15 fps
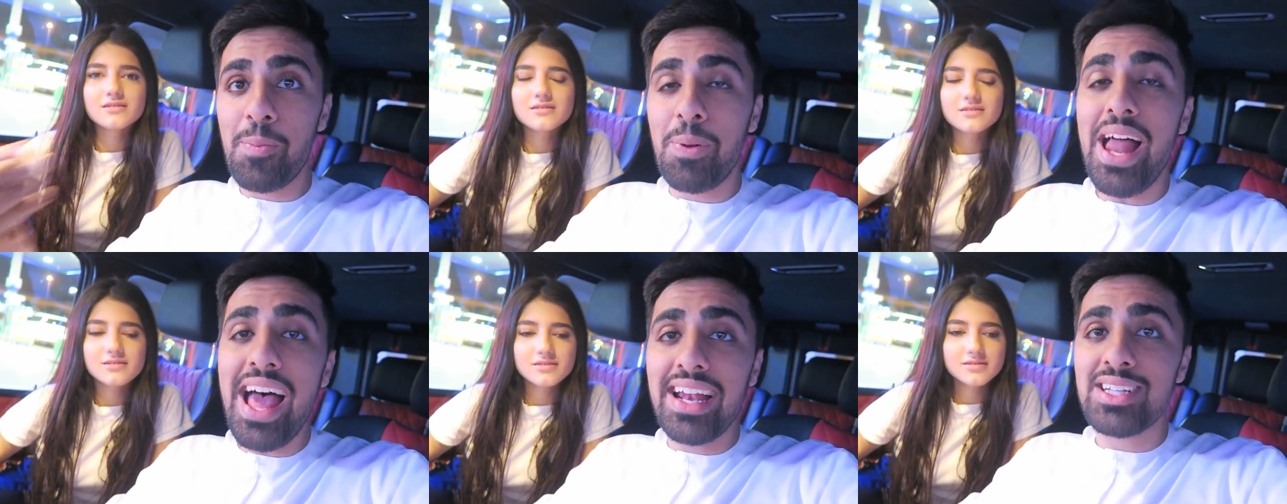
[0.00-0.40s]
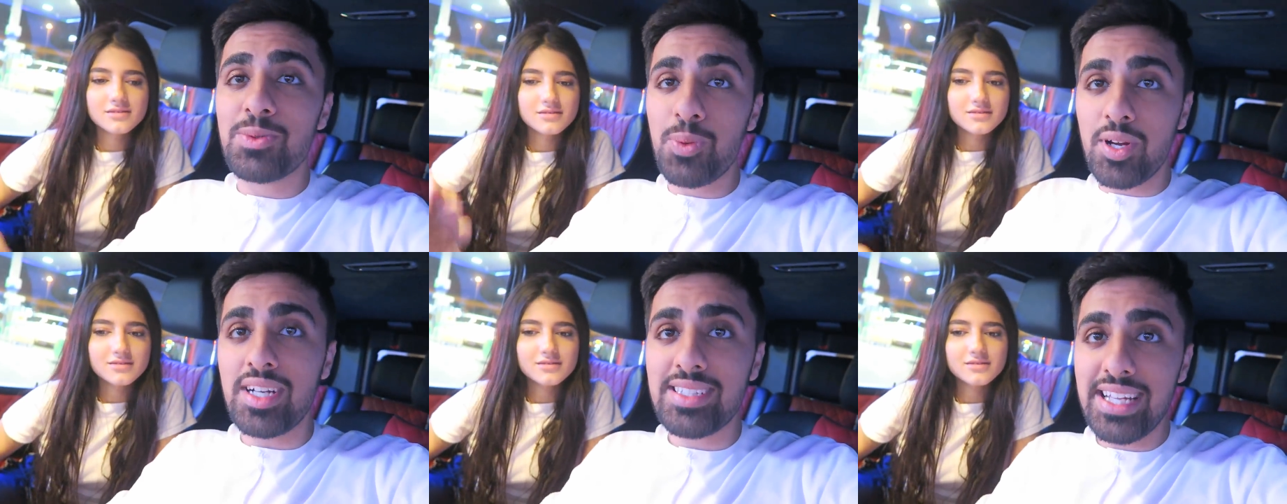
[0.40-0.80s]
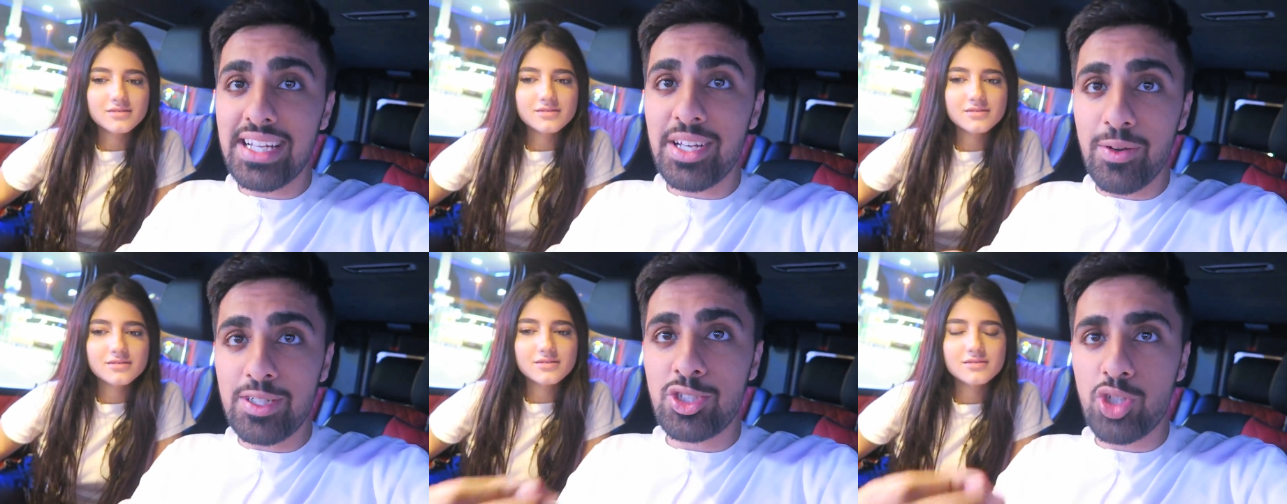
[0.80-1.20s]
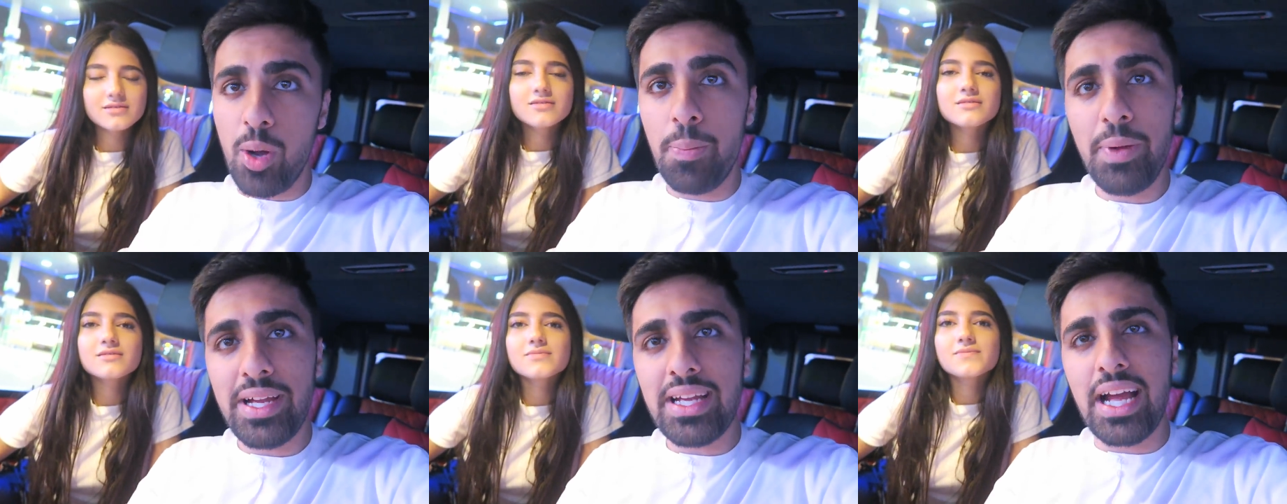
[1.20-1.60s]
Speaker 1: the plan is we're gonna take Neri
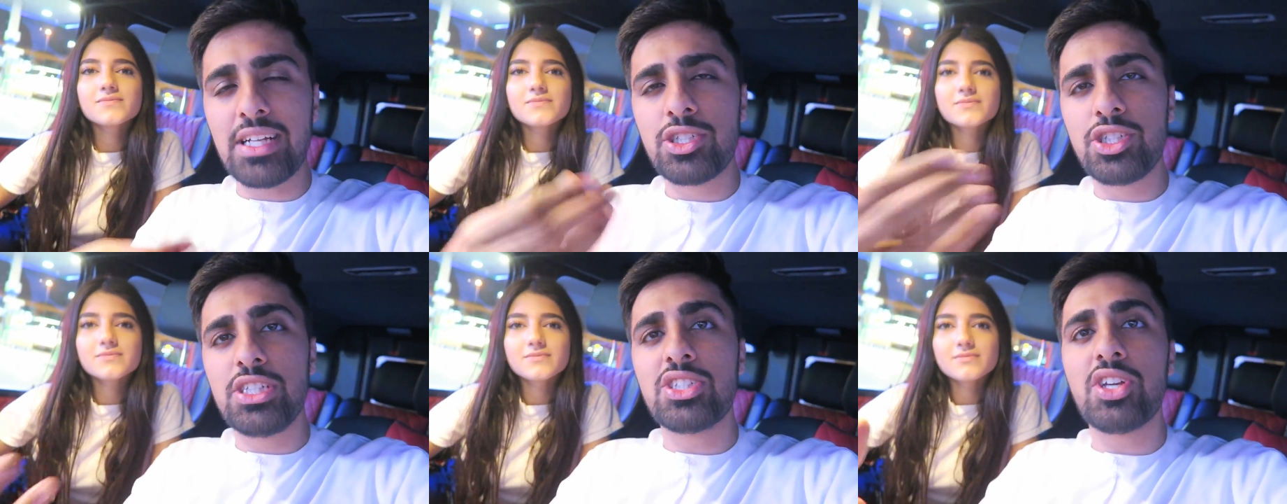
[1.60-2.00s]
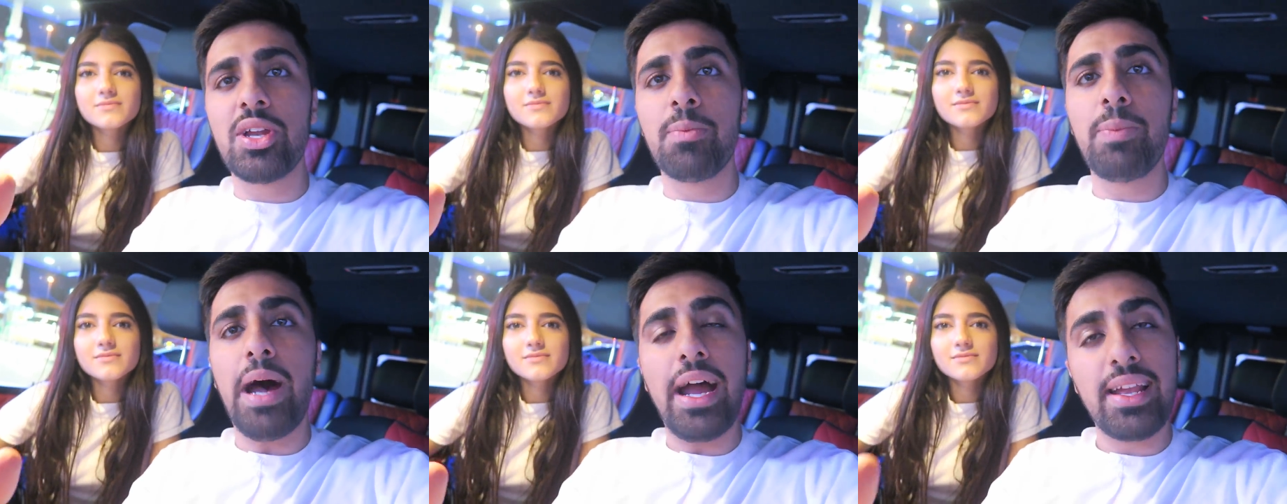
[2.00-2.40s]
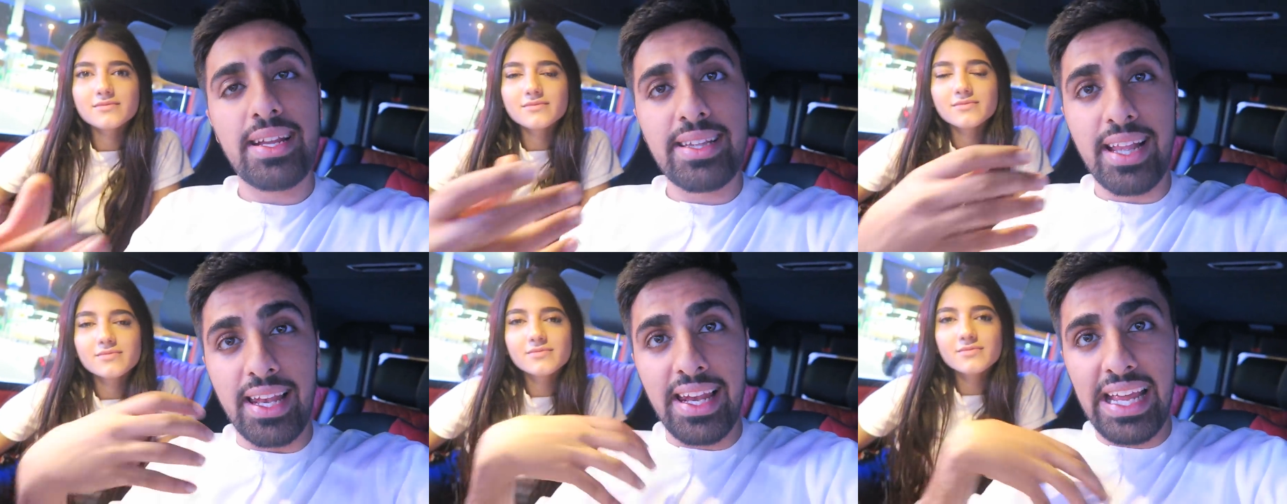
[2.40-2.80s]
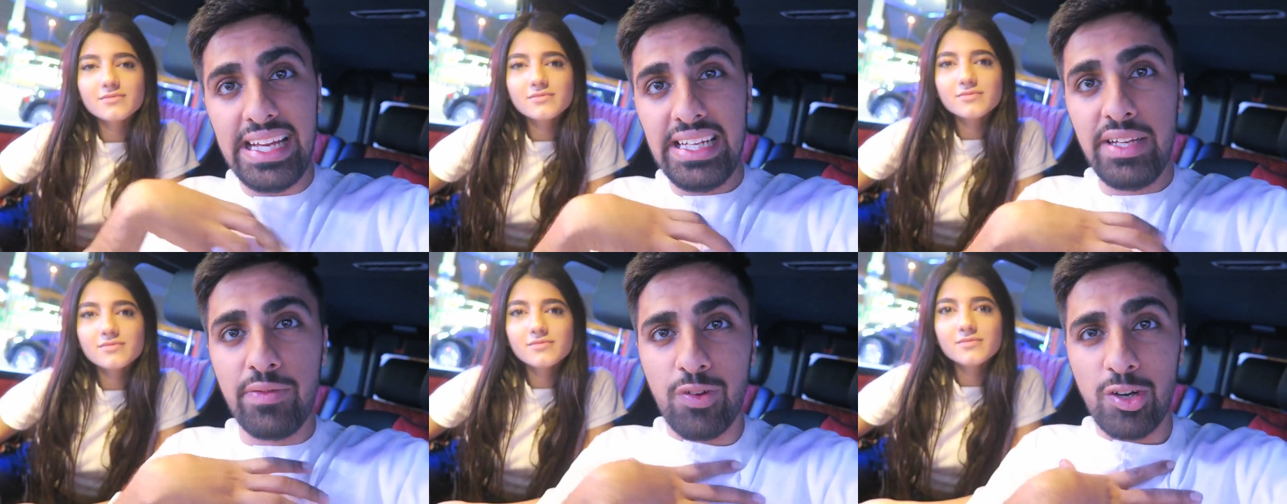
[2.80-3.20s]
shopping and she's gonna buy like the
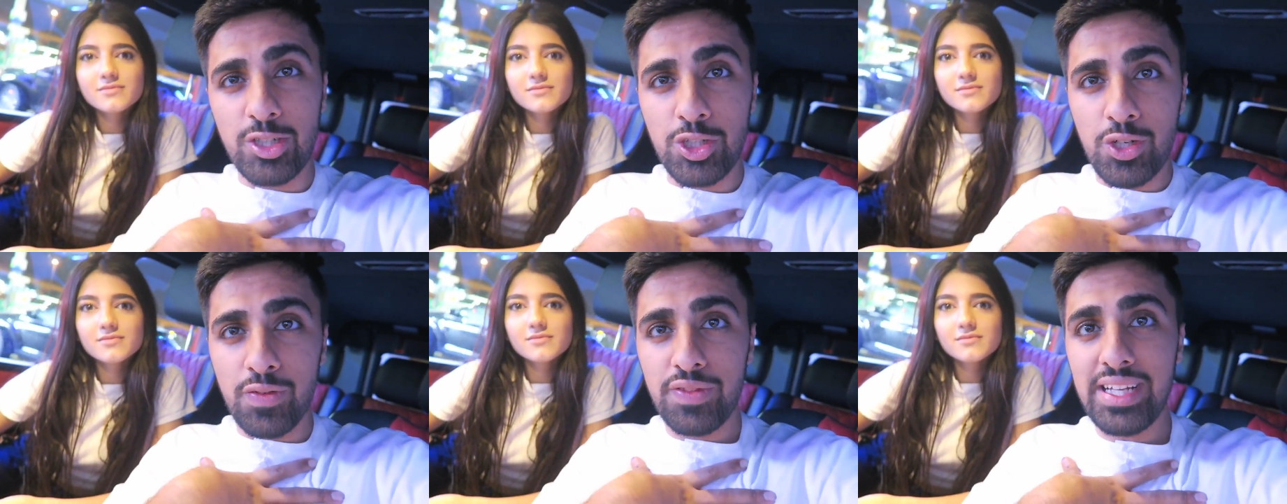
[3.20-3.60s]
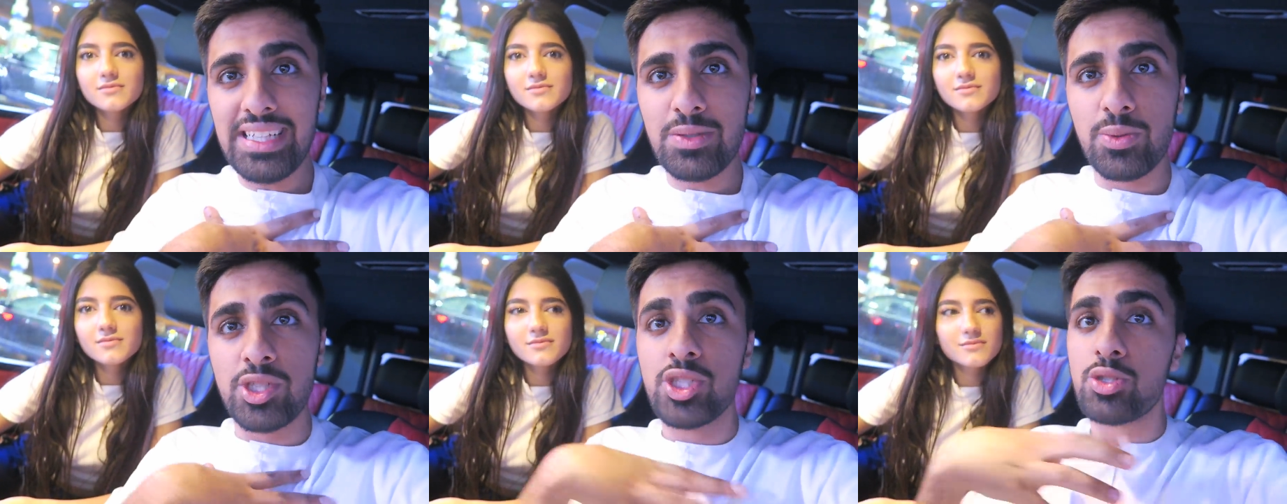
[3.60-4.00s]
lady version of this,